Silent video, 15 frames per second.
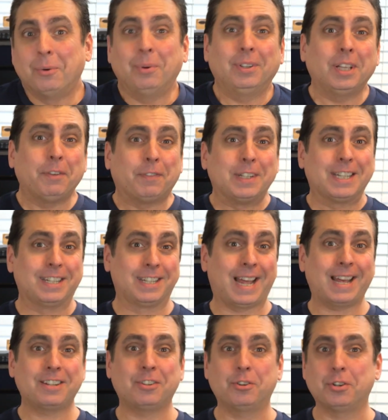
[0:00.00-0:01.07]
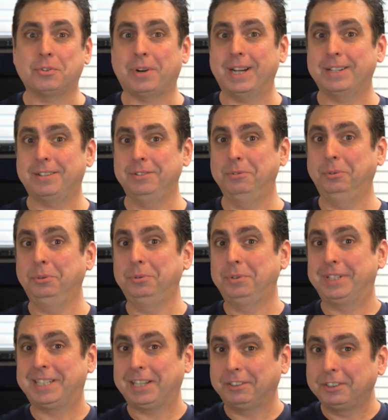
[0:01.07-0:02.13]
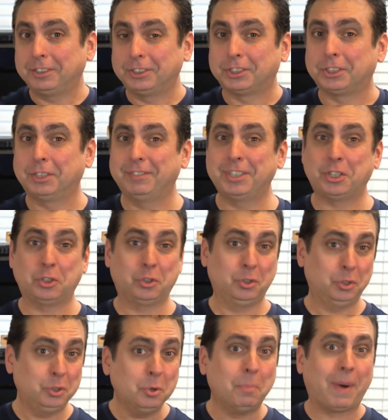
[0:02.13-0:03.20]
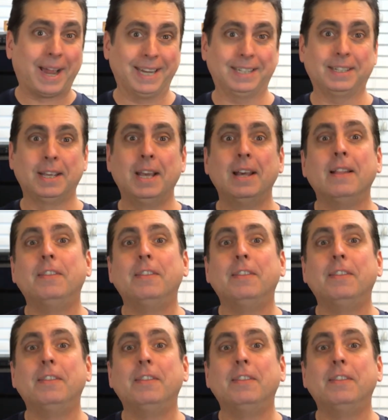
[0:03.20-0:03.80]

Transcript: Well, if a disaster strikes and you lose cellular service, you might.